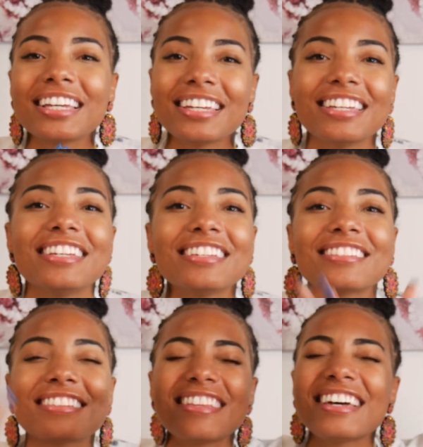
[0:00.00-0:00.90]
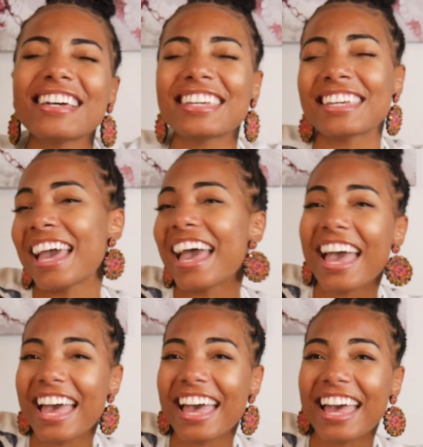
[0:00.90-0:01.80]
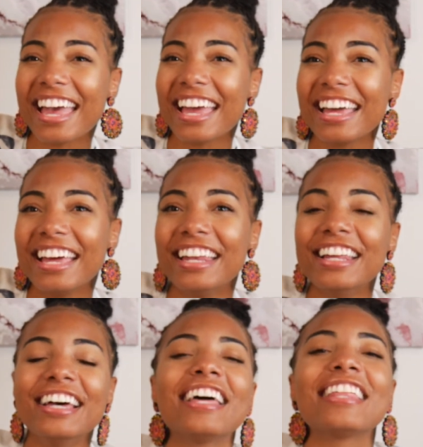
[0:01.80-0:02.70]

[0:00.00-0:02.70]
is the kid.